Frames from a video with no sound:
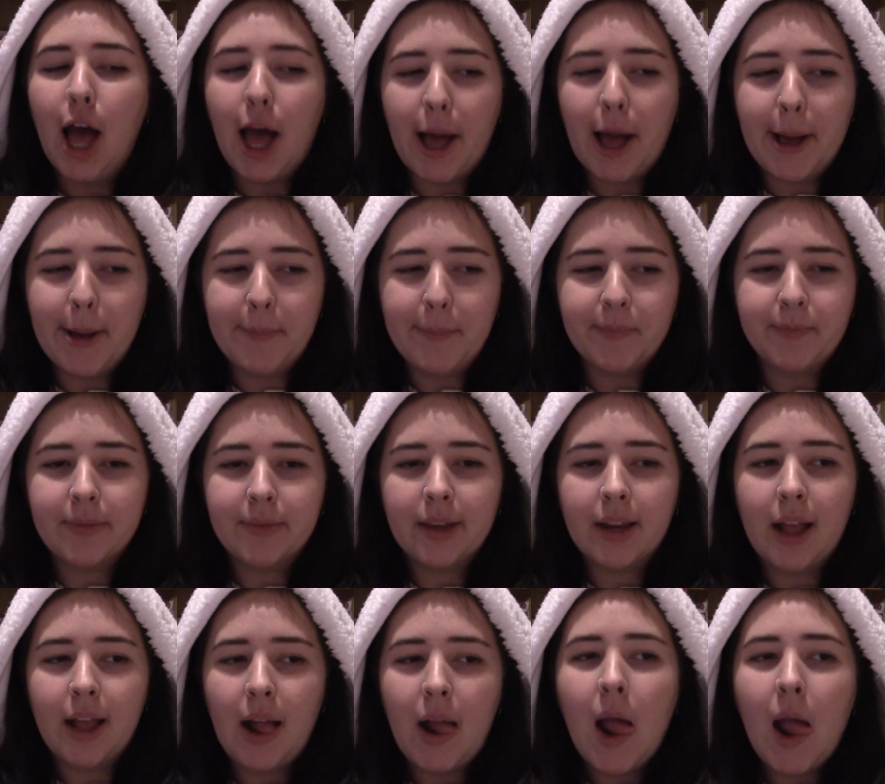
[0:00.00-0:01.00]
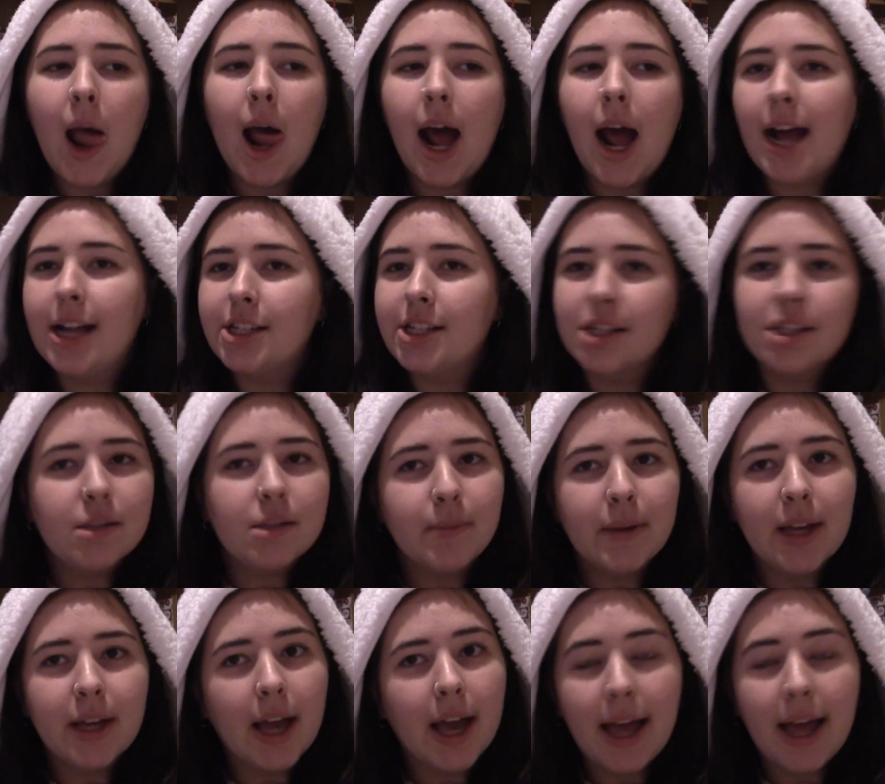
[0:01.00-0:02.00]
And just to
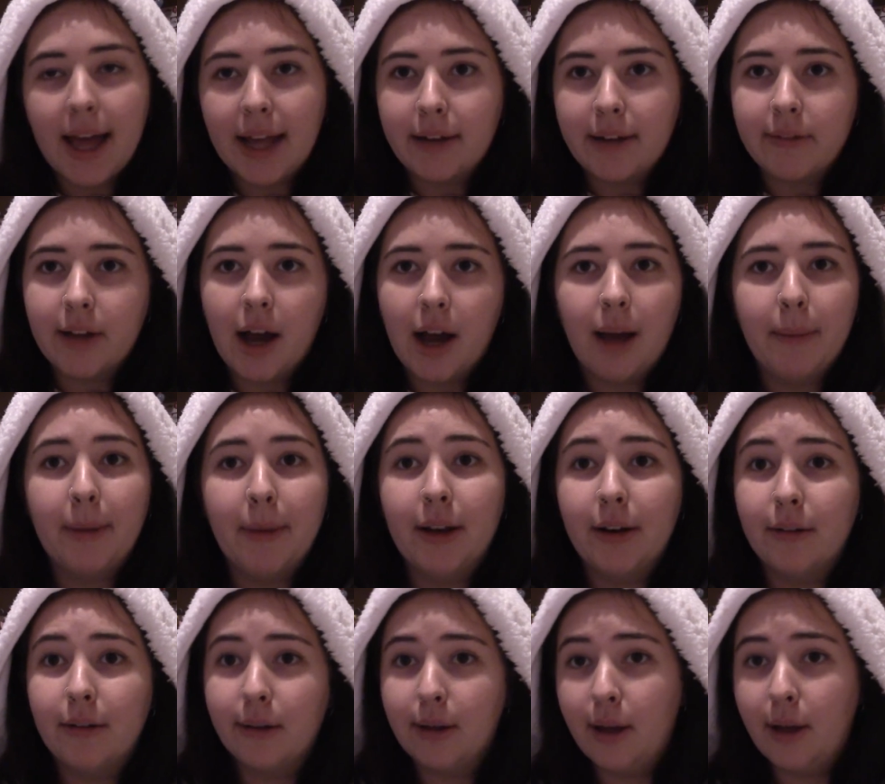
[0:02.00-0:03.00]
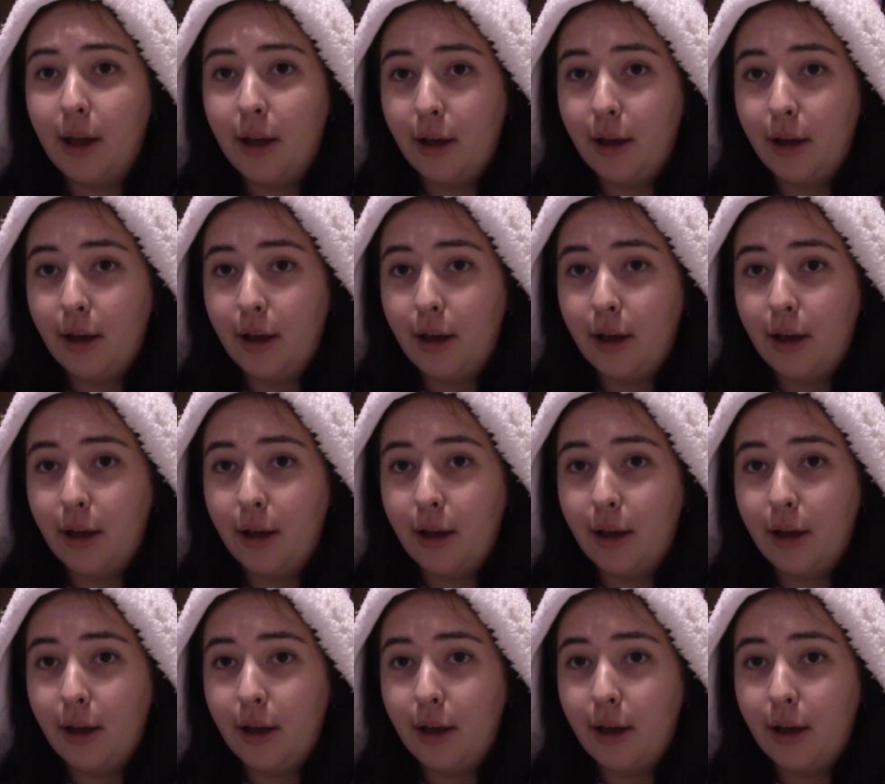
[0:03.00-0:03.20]
be ahead of time and